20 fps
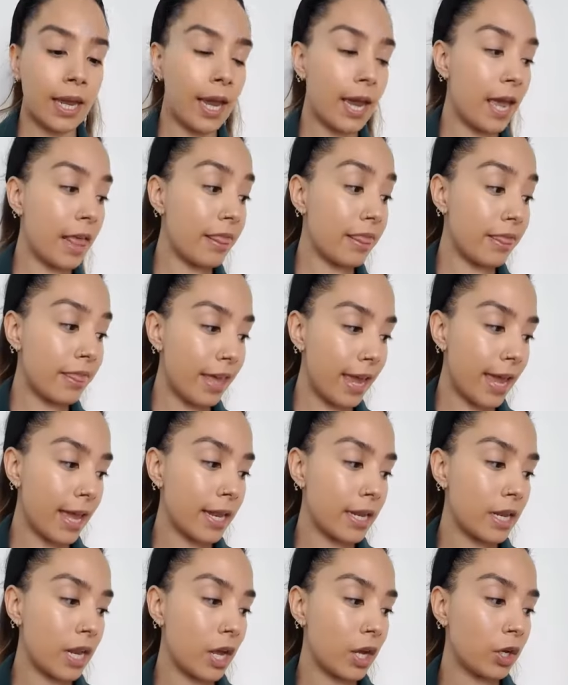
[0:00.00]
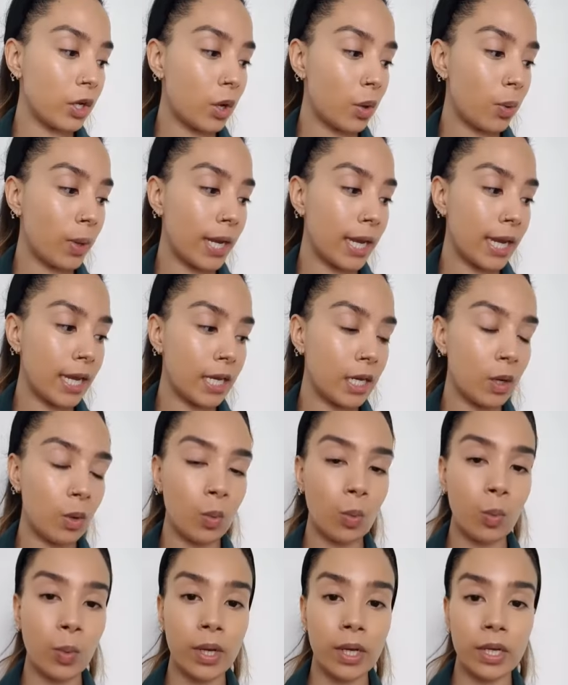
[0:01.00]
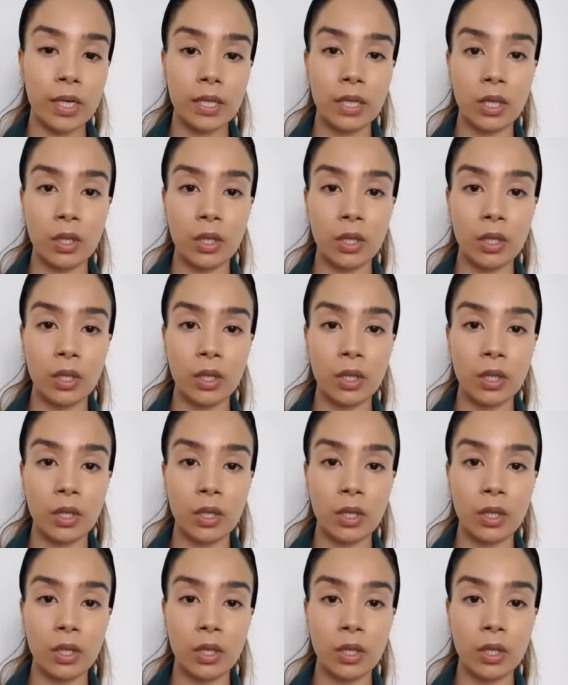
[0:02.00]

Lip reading: and then go in with